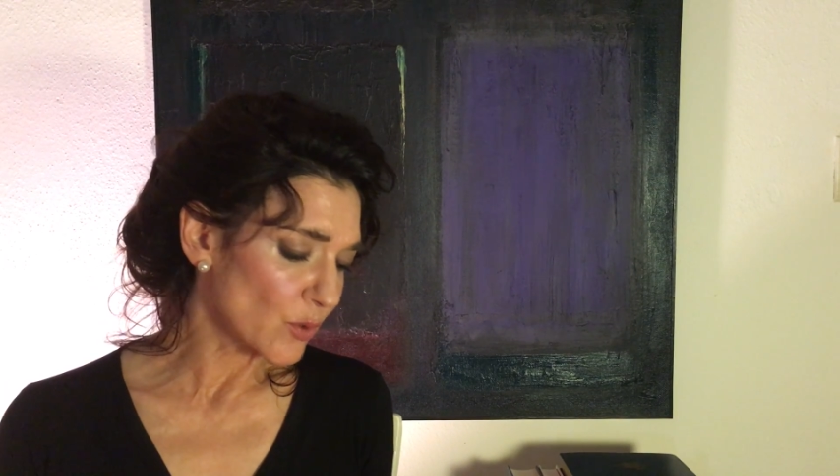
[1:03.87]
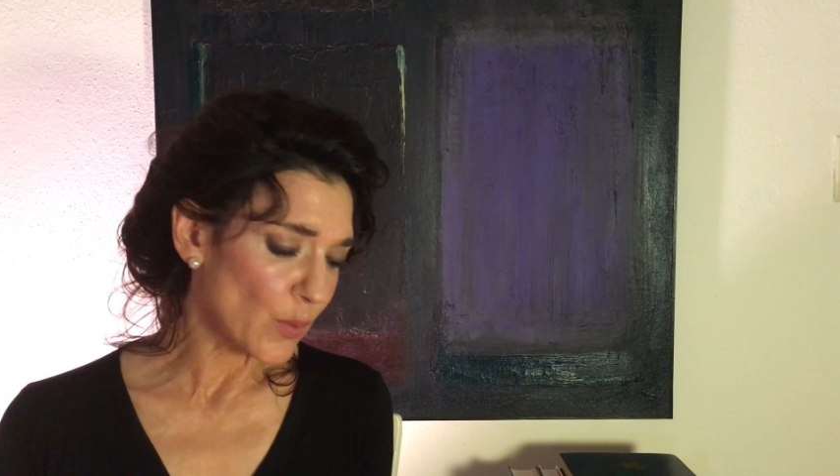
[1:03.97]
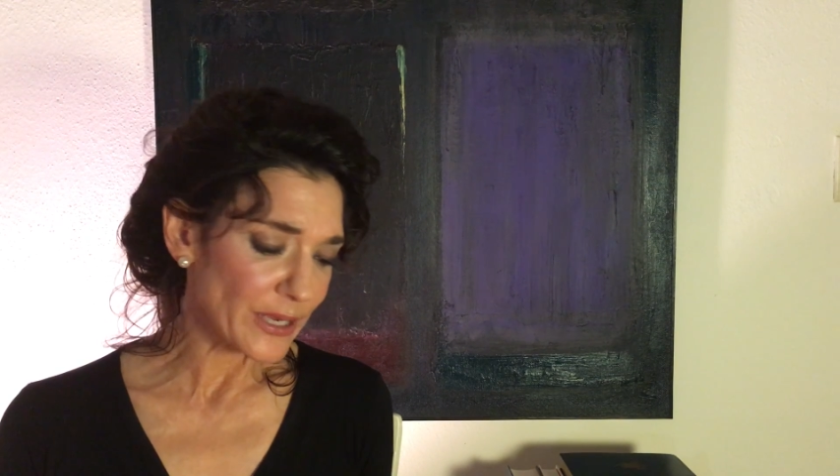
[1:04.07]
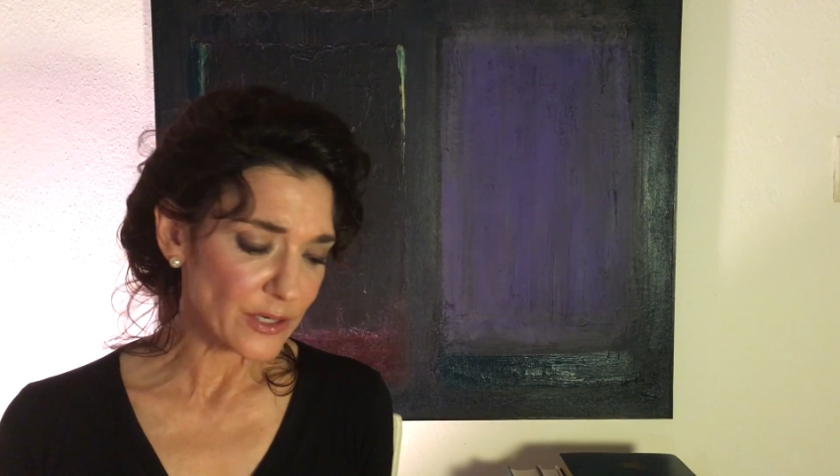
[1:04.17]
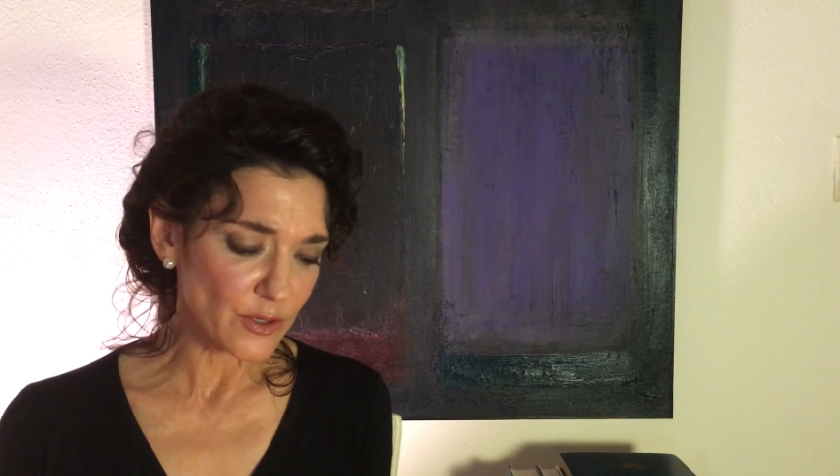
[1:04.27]

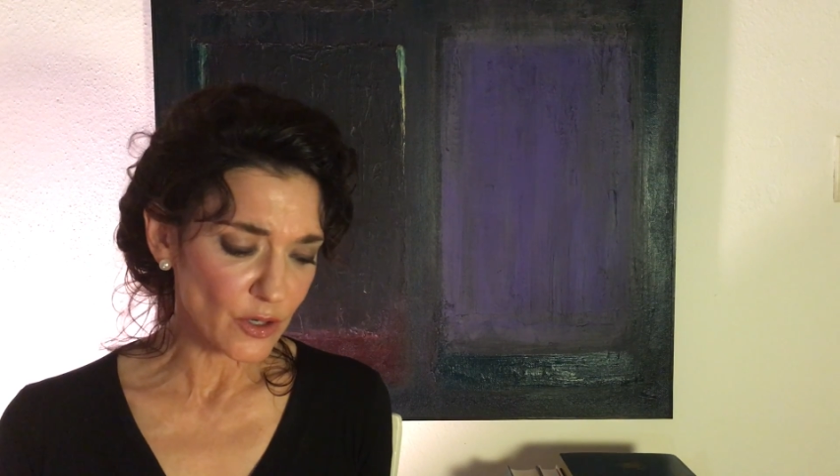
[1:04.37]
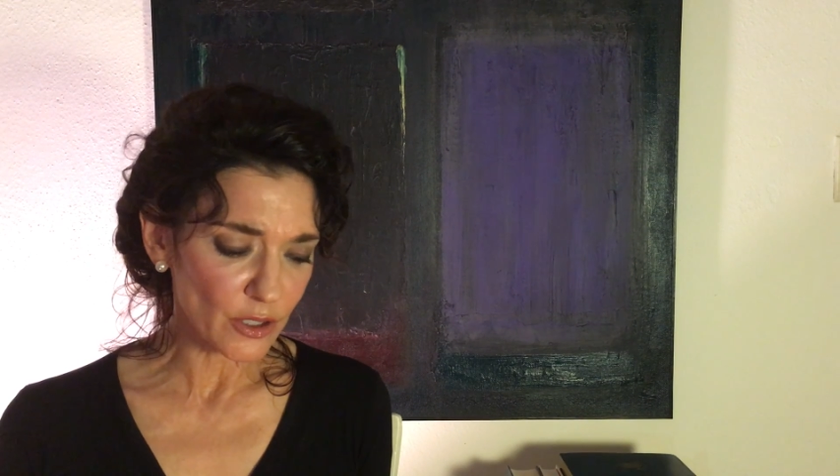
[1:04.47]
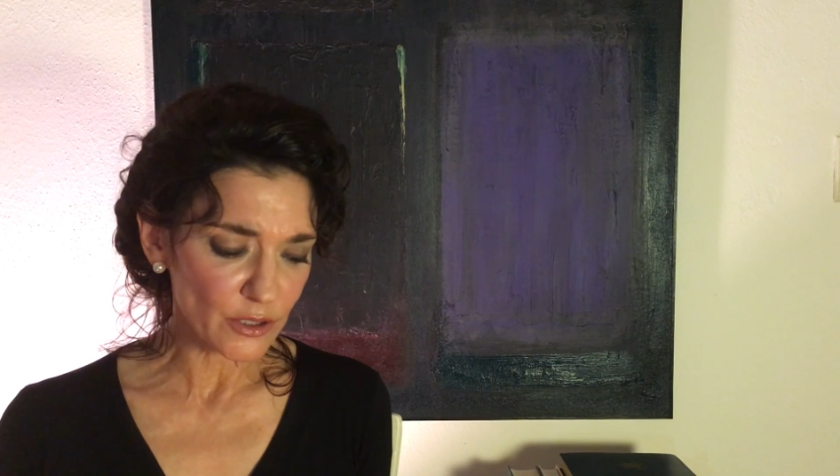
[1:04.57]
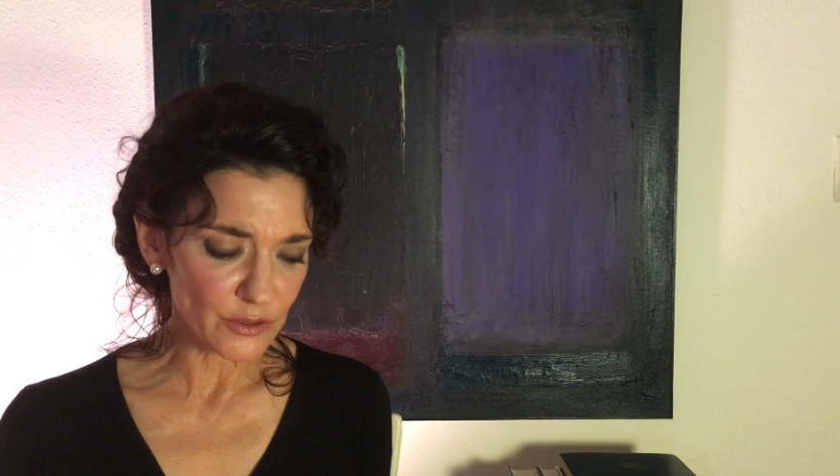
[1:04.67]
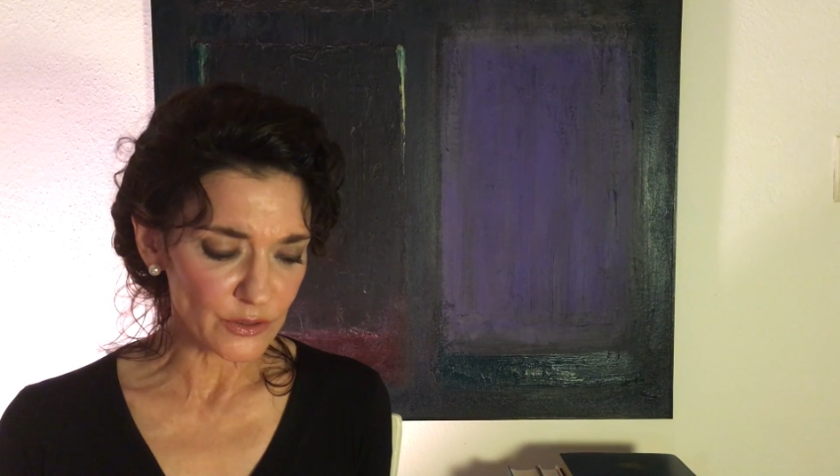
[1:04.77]
weighted
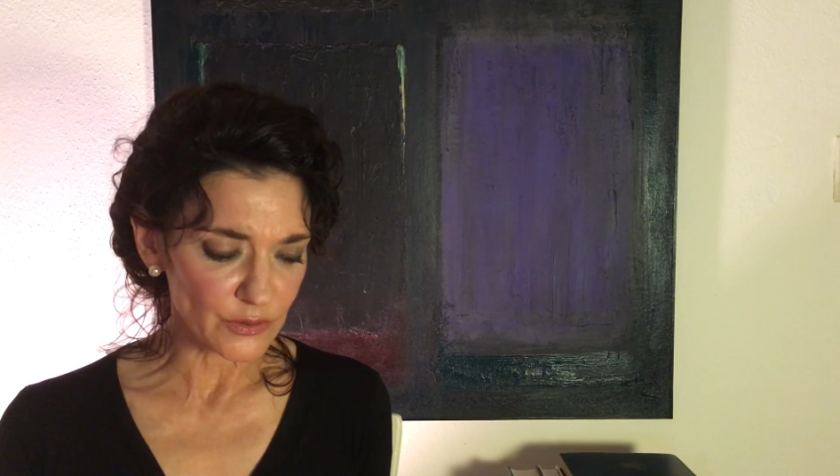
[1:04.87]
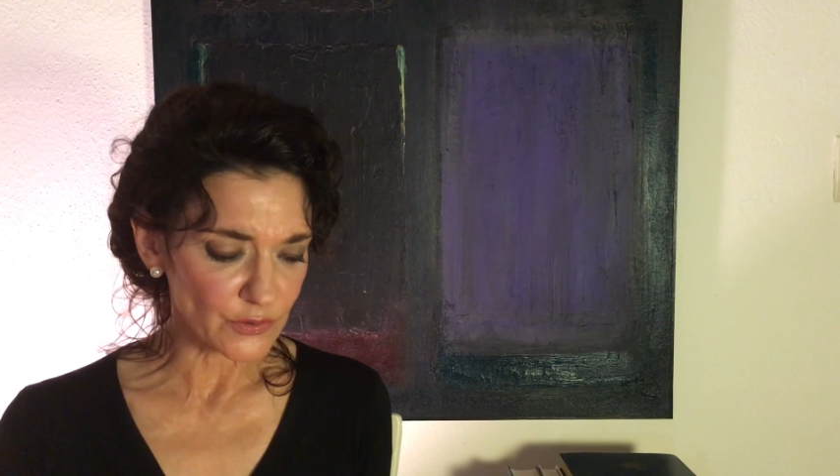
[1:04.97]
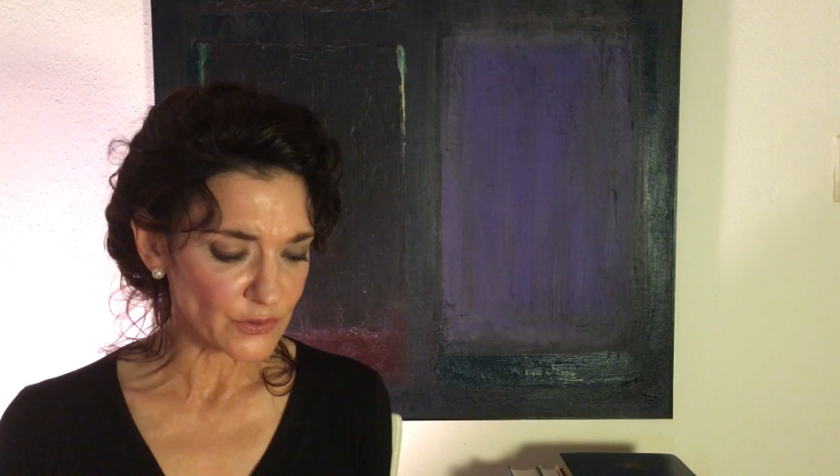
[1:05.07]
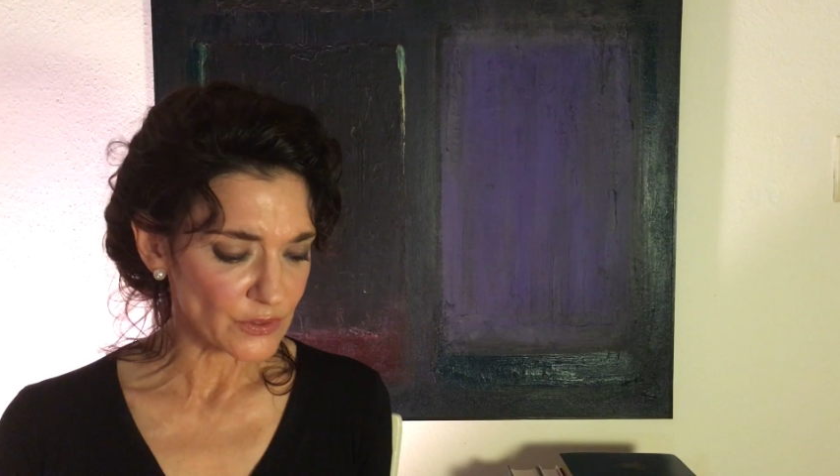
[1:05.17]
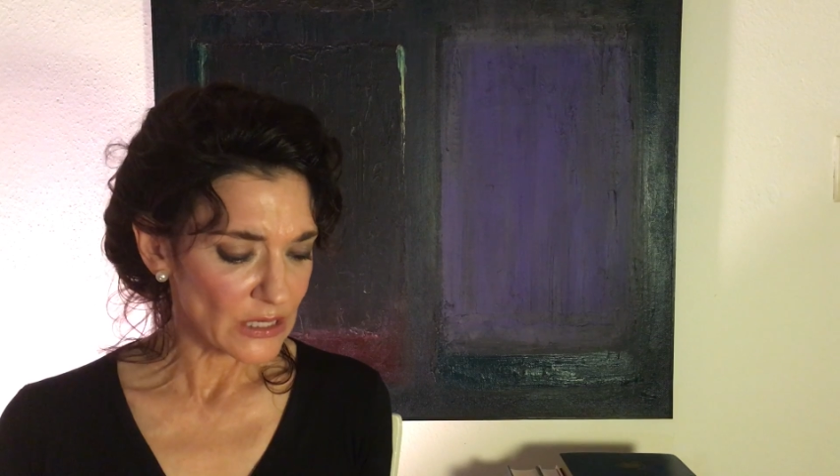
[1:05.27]

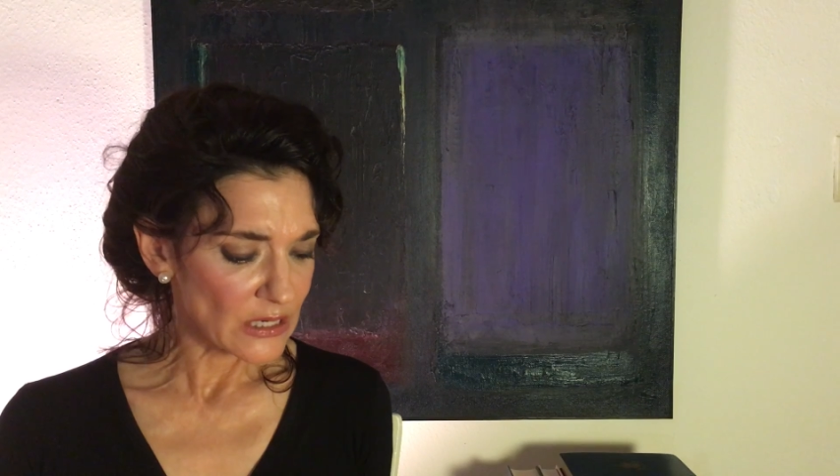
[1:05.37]
curtains.